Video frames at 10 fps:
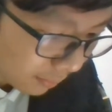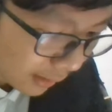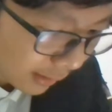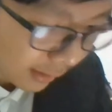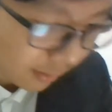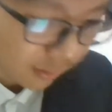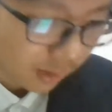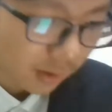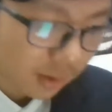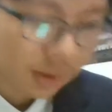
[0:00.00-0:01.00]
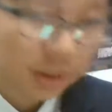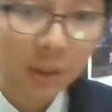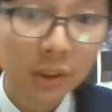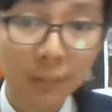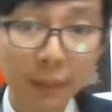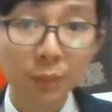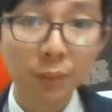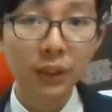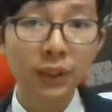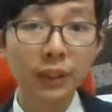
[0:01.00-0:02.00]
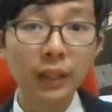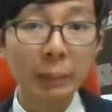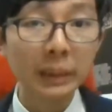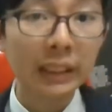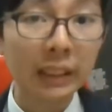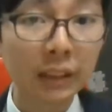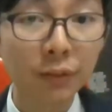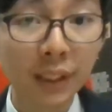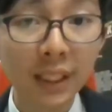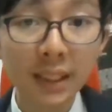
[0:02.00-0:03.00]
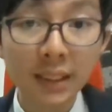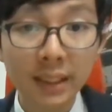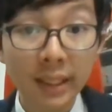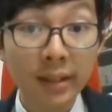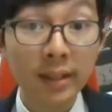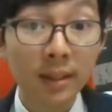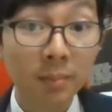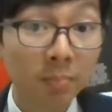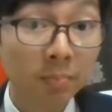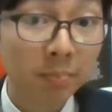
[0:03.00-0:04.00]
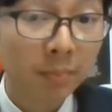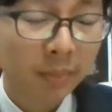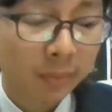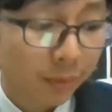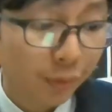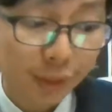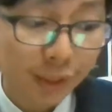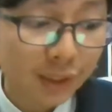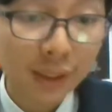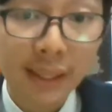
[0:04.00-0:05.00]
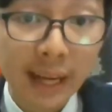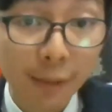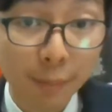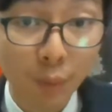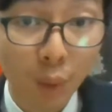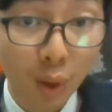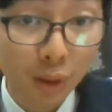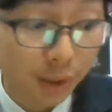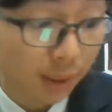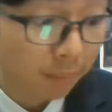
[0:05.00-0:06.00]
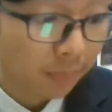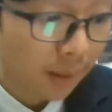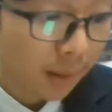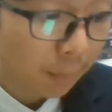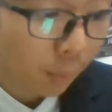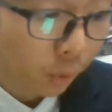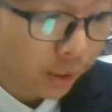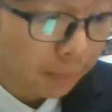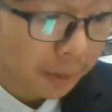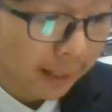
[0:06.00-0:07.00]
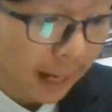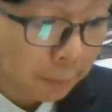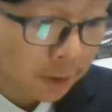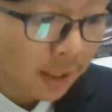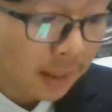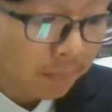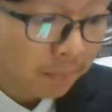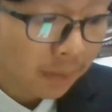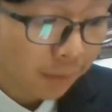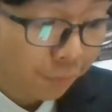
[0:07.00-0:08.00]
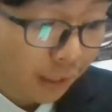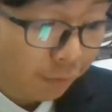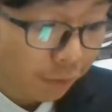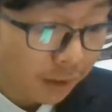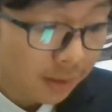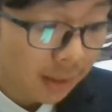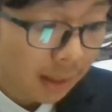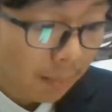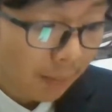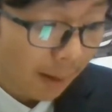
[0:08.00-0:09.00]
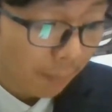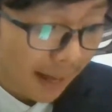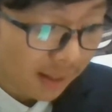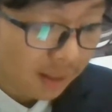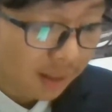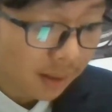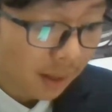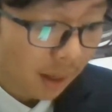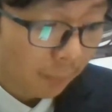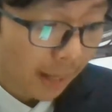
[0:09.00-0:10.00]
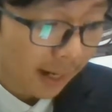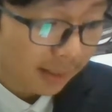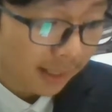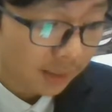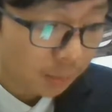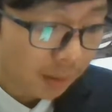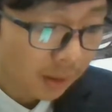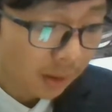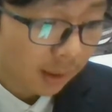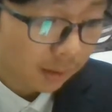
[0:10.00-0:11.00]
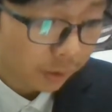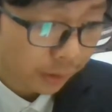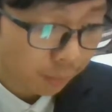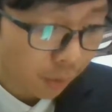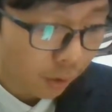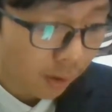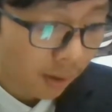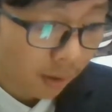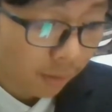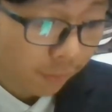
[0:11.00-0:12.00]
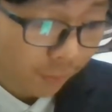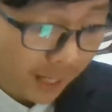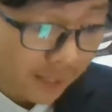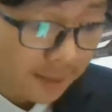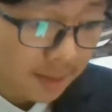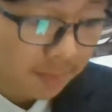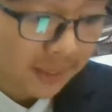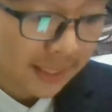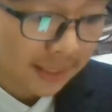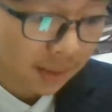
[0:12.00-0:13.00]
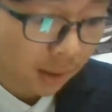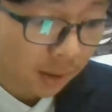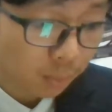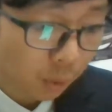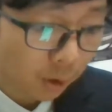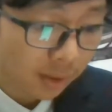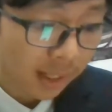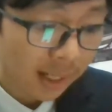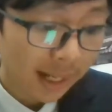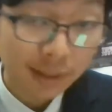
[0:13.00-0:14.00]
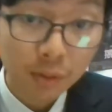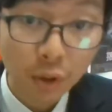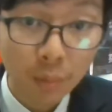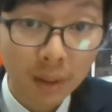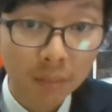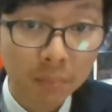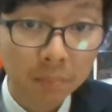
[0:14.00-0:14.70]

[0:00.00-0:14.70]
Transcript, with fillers: Okay, so the Best Picture nominees for this year, for this Academy Awards are Bohemian Rhapsody, The Favorite, Black Panther, BlacKkKlansman, Green Book, Vice, A Star Is Born, and Roma.